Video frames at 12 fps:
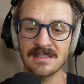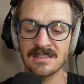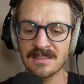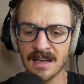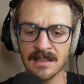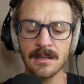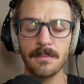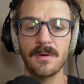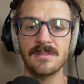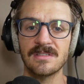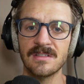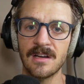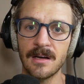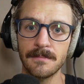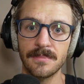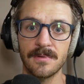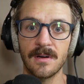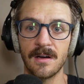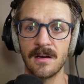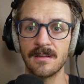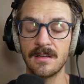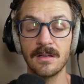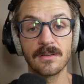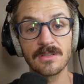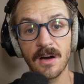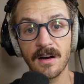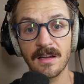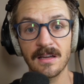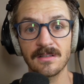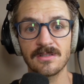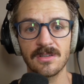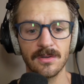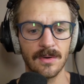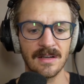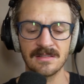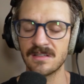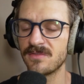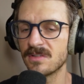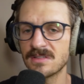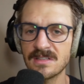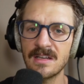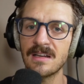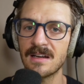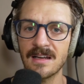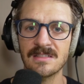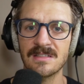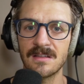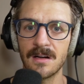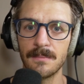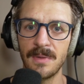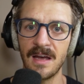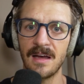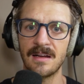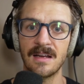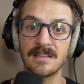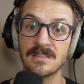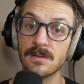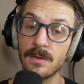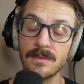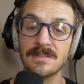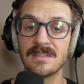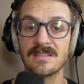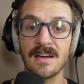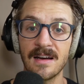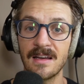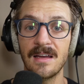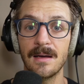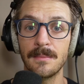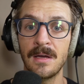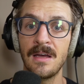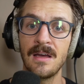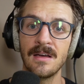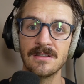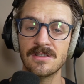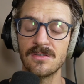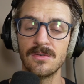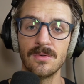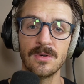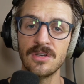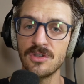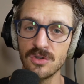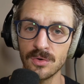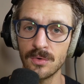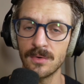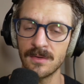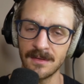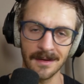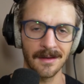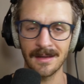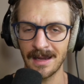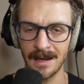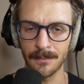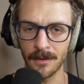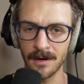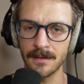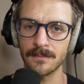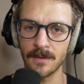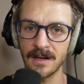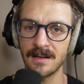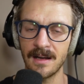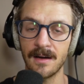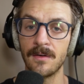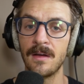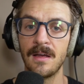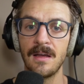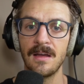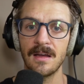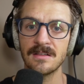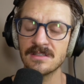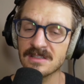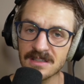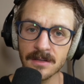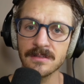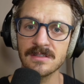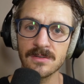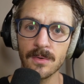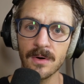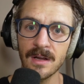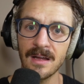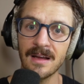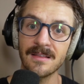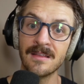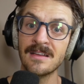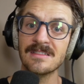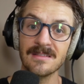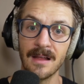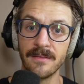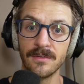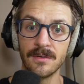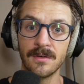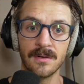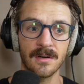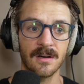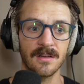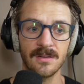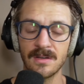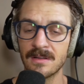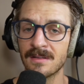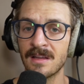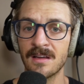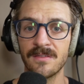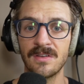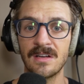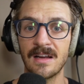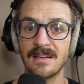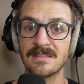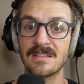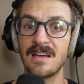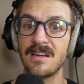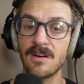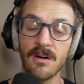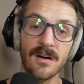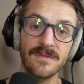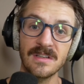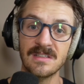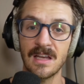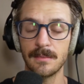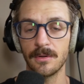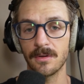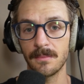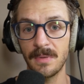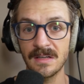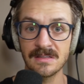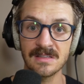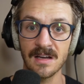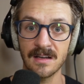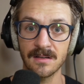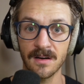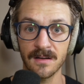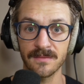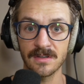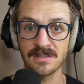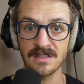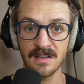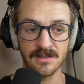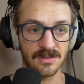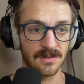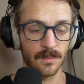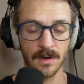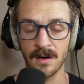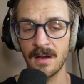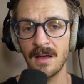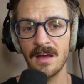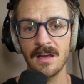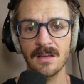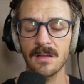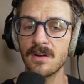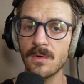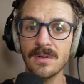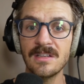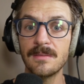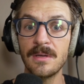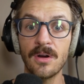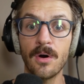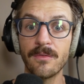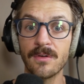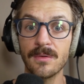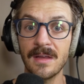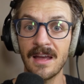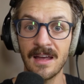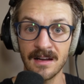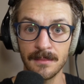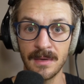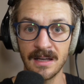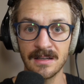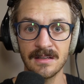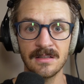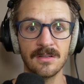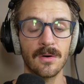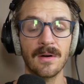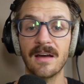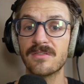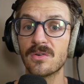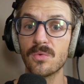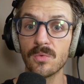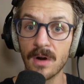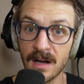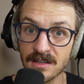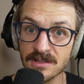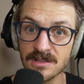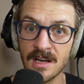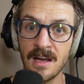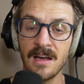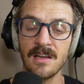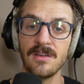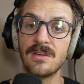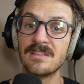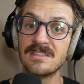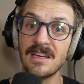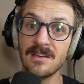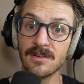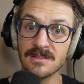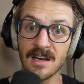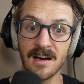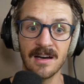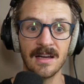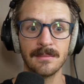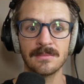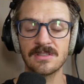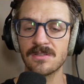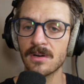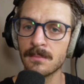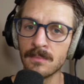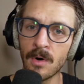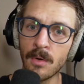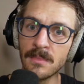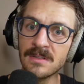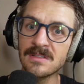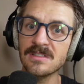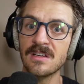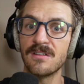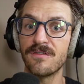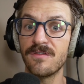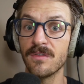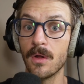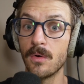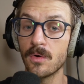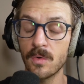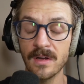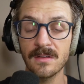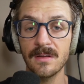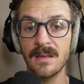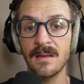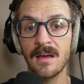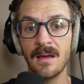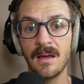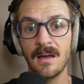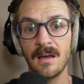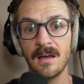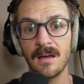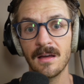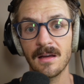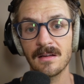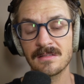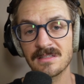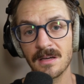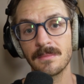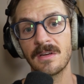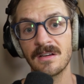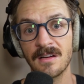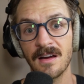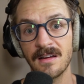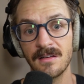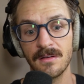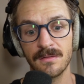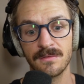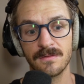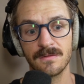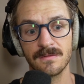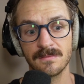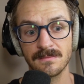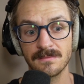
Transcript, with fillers: setting the person up uh, that you're talking to as if you're sitting next to their bed, as close as I am to you, the camera, right now, and just tell the story at this level. Uh, you can think of it as a coffee table or bedside conversation where you don't need to be overly animated. You don't have to rush. You can take your time. Certain moments can flow quickly, and some can kind of,